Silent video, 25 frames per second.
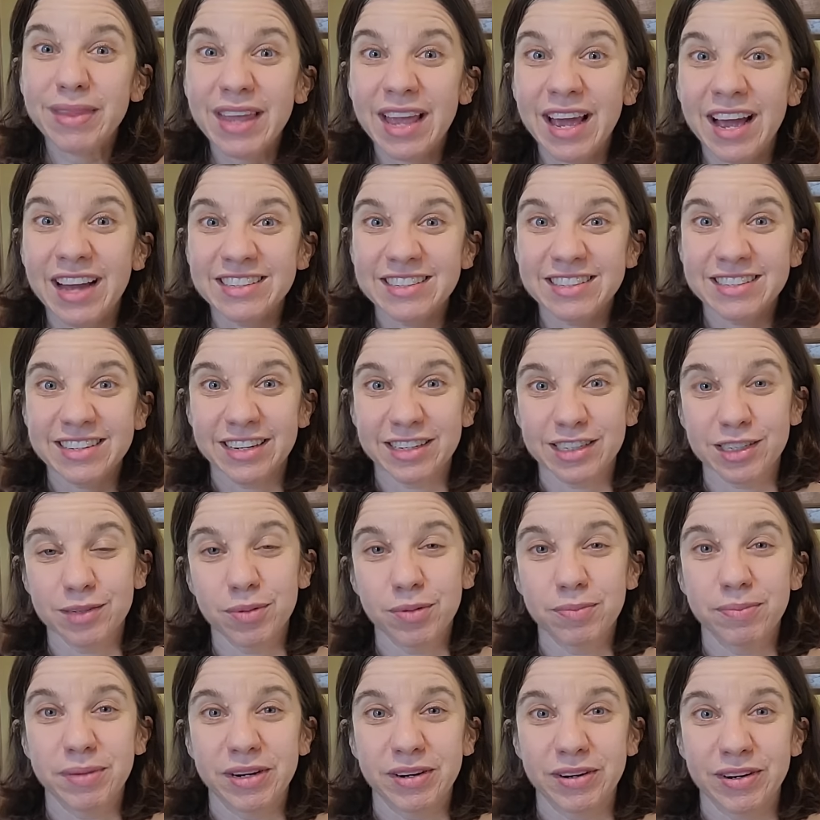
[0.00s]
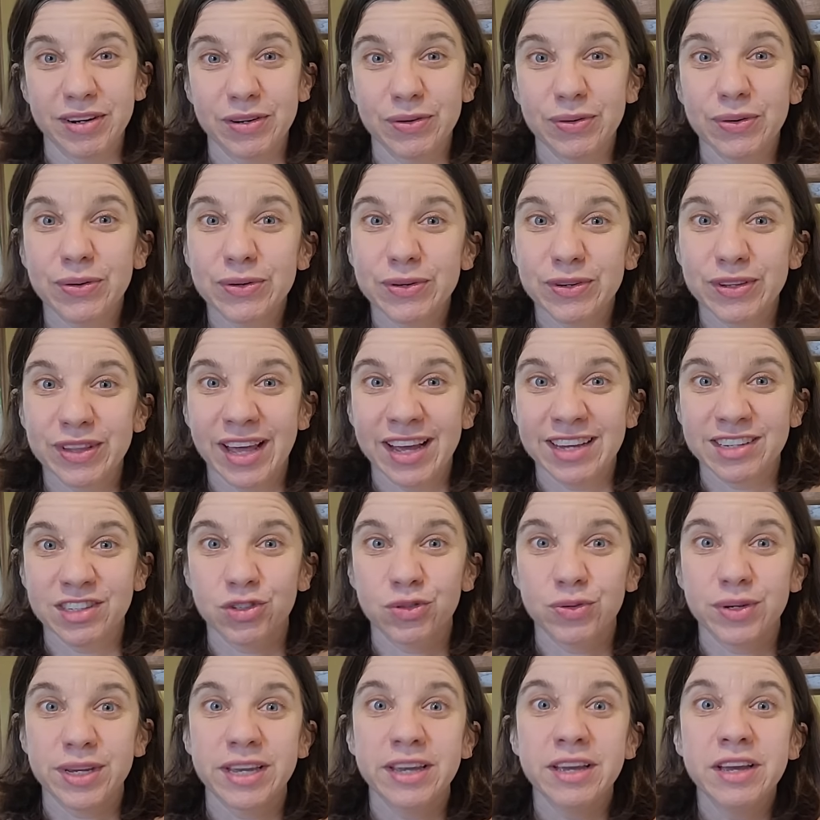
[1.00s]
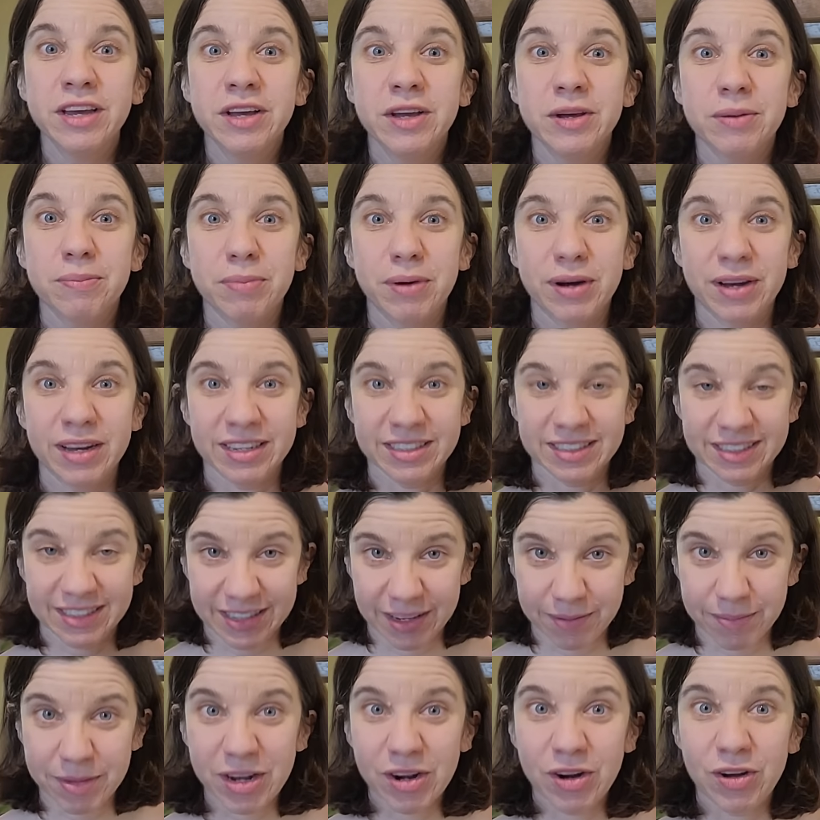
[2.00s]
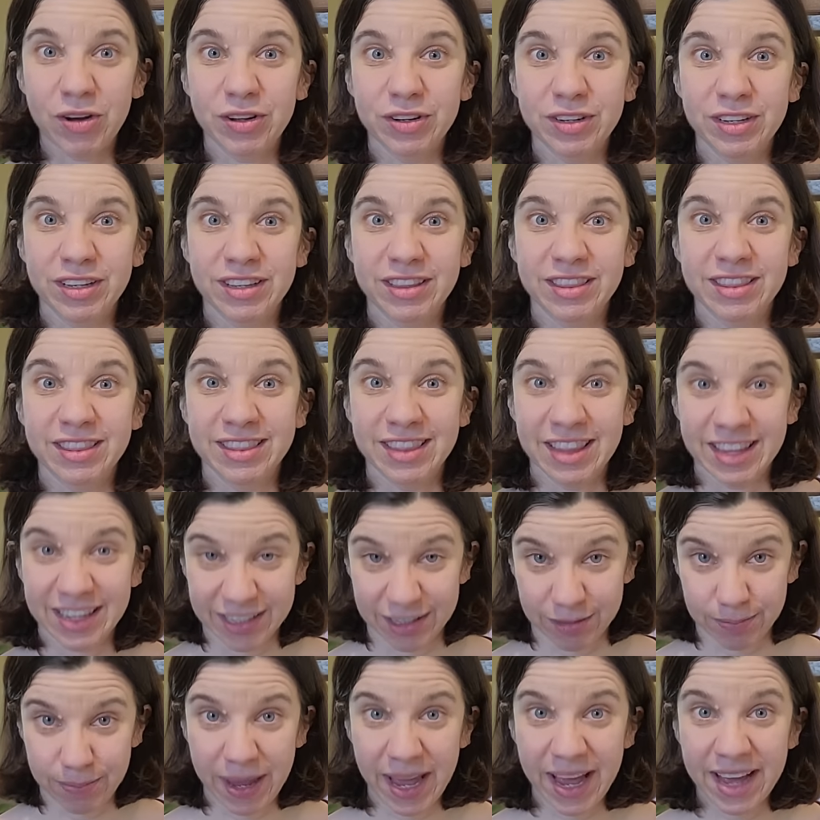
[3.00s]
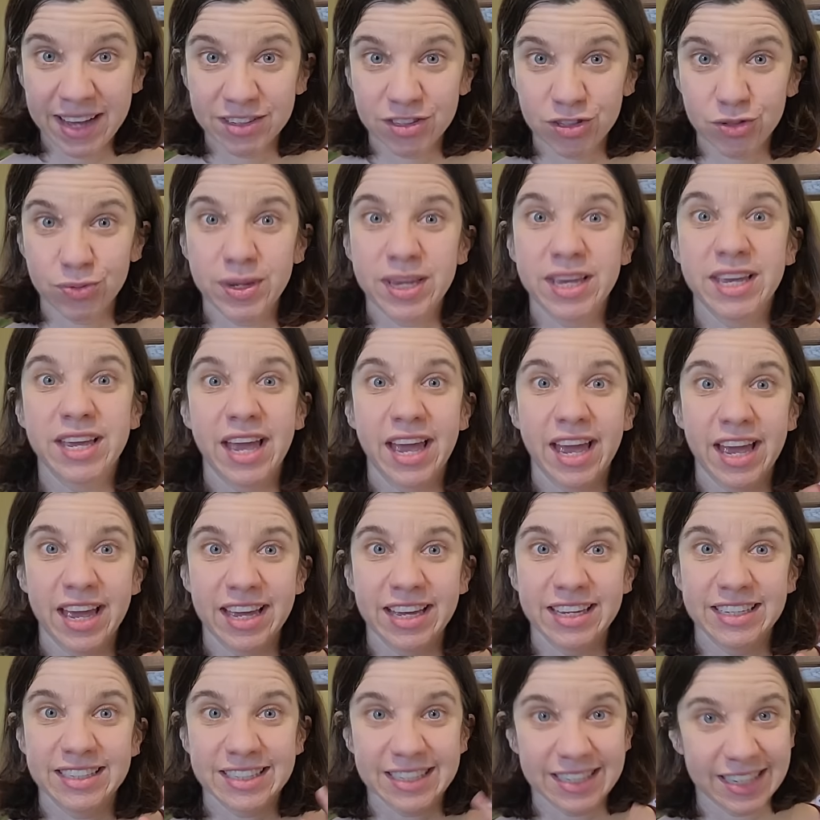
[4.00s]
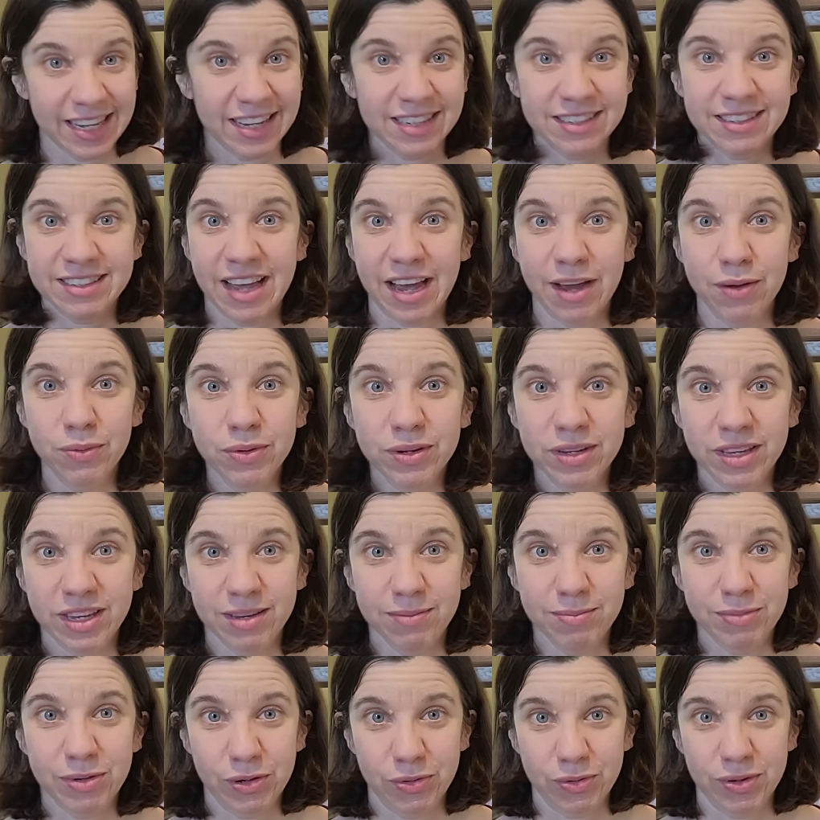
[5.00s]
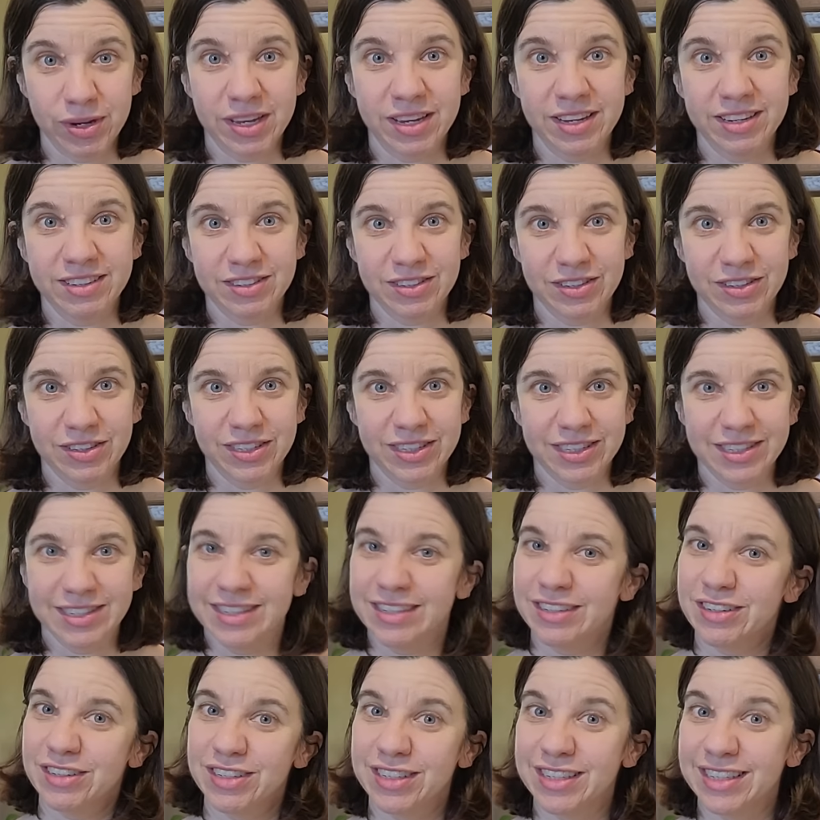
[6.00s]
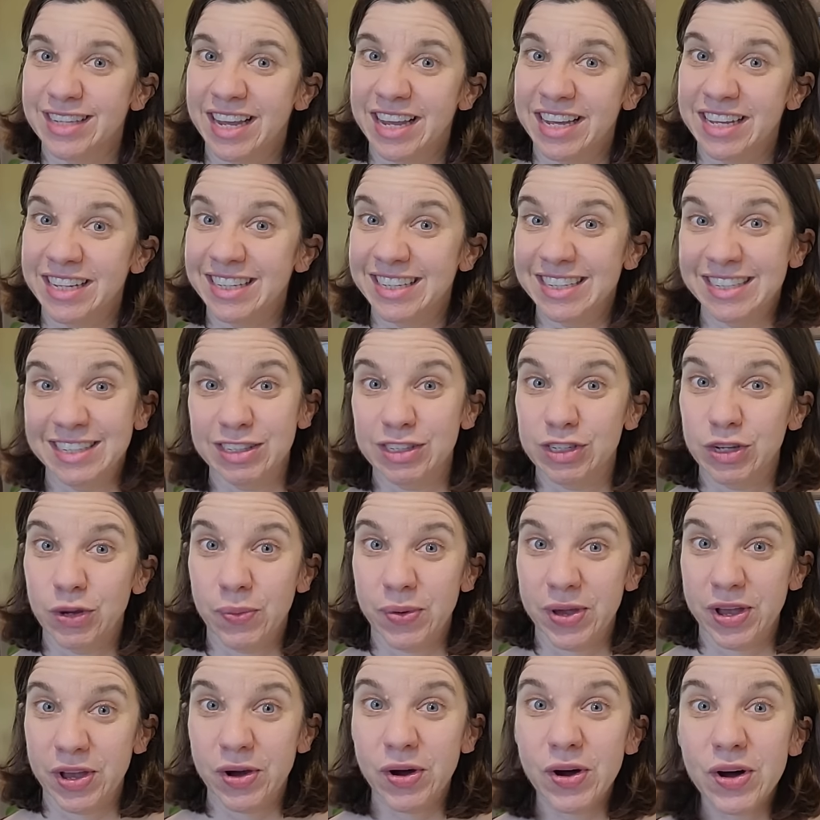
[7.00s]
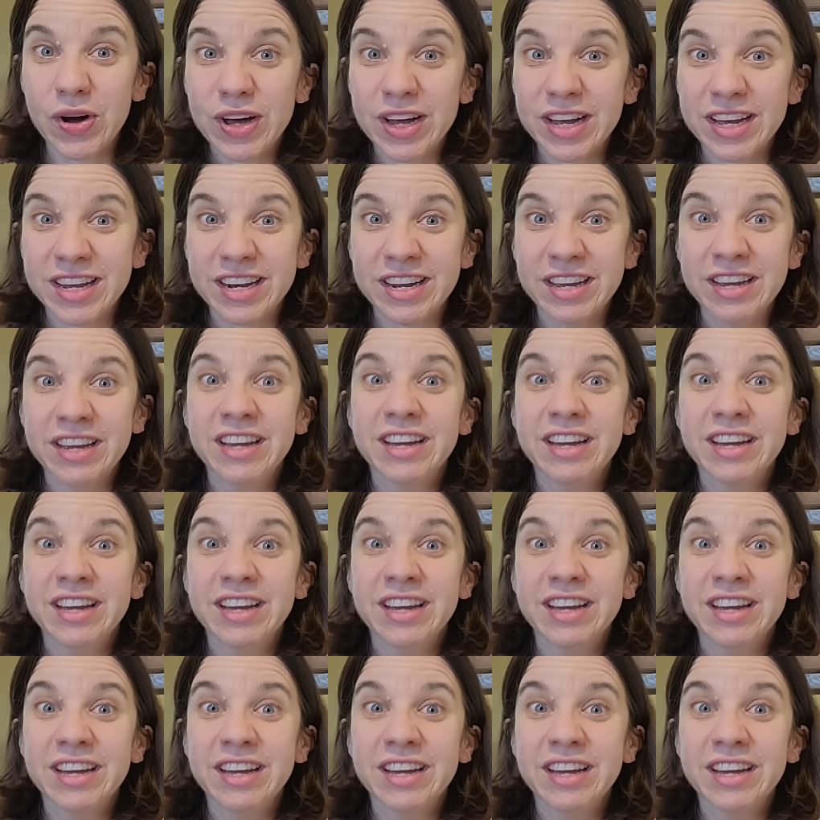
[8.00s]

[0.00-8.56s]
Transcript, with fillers: I stocked up on butter at Kroger last week, bought some at Aldi this past week, and yes, I will keep going as long as their sale is going on.